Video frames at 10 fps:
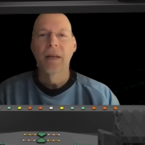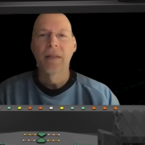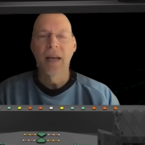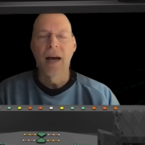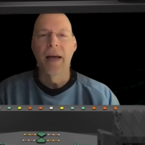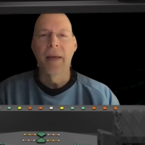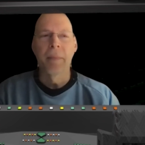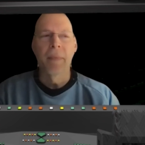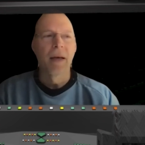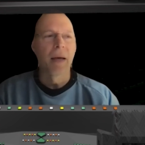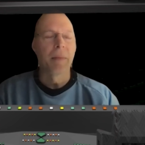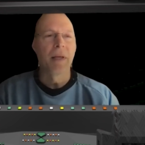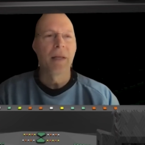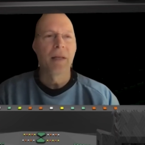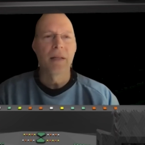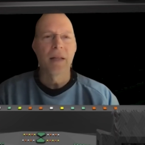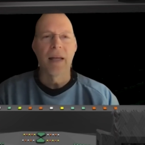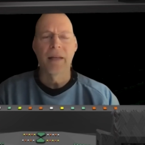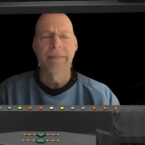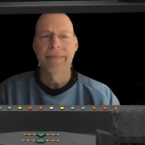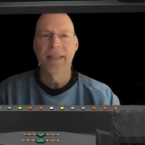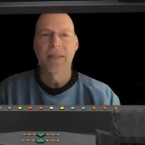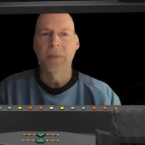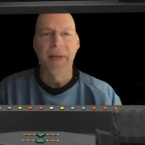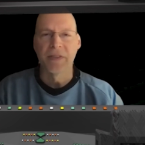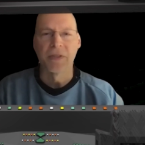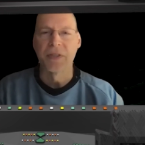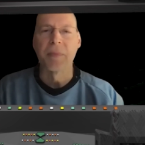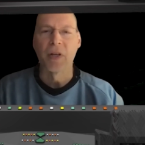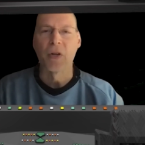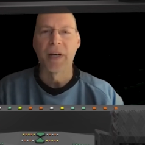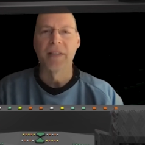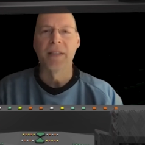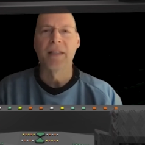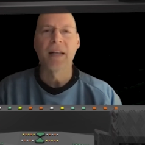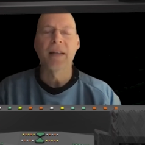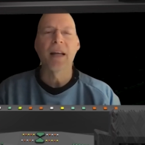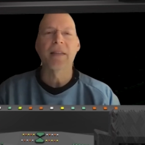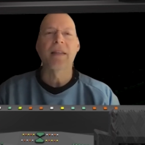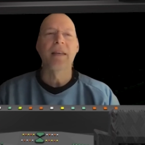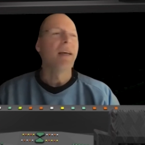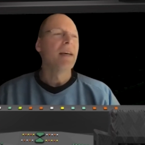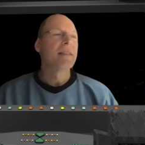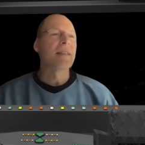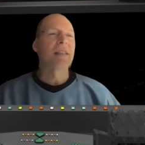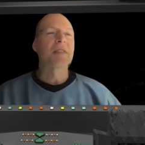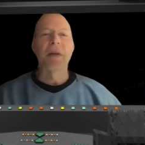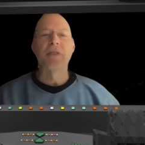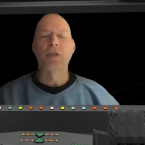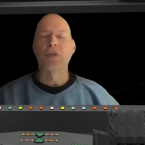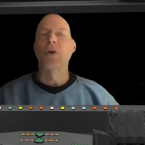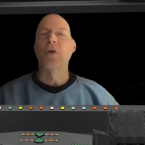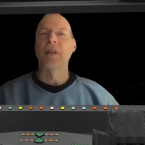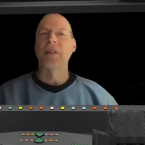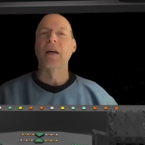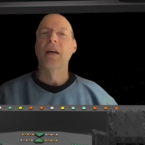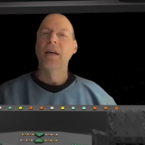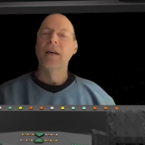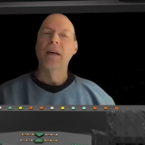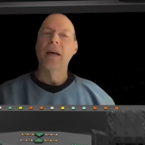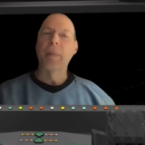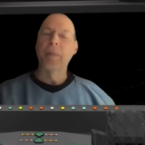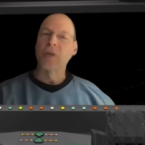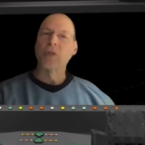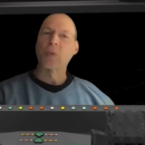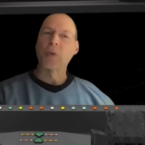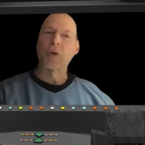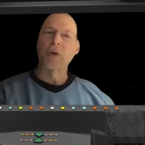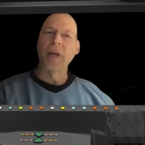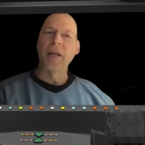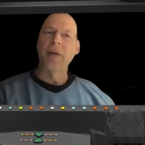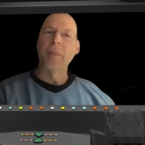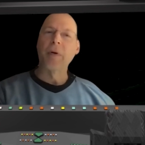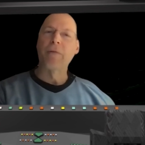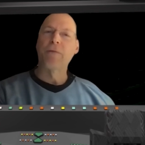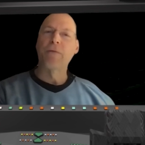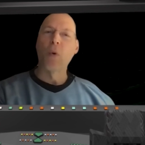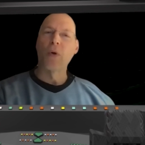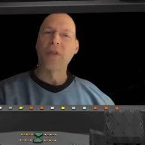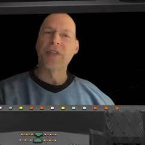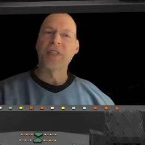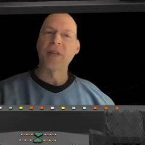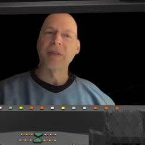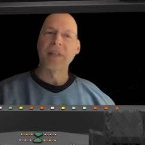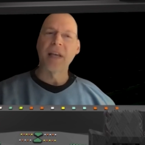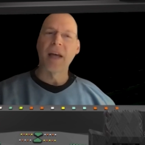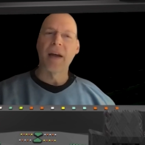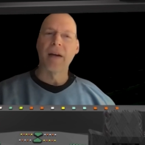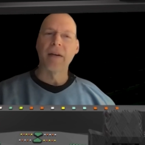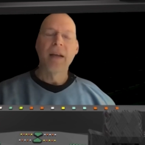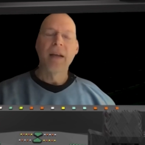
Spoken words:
time. I mean, like 6 weeks or something crazy. Not the 6 months or so that the episodes were created before the series aired.